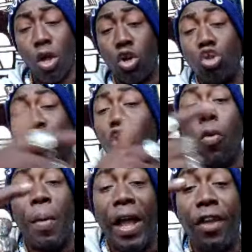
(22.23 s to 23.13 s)
Go to
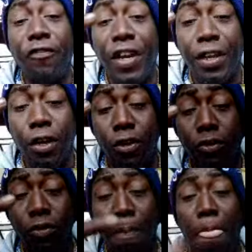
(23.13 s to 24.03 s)
your main
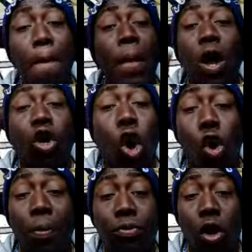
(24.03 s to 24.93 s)
videos.
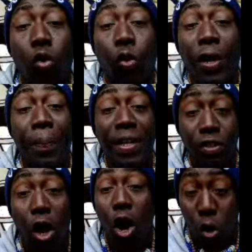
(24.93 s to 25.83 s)
Go up there, remix
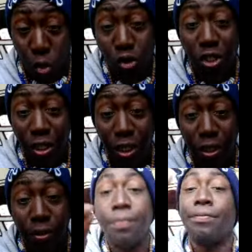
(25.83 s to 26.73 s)
your own shit.